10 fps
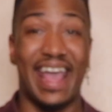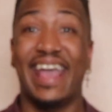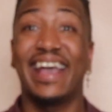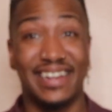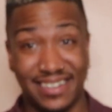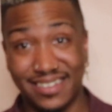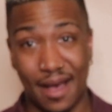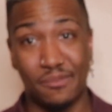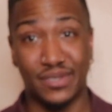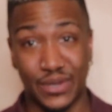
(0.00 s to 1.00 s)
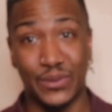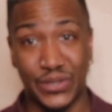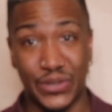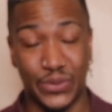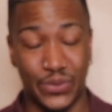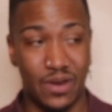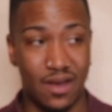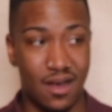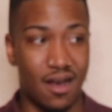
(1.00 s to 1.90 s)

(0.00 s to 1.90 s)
and episode two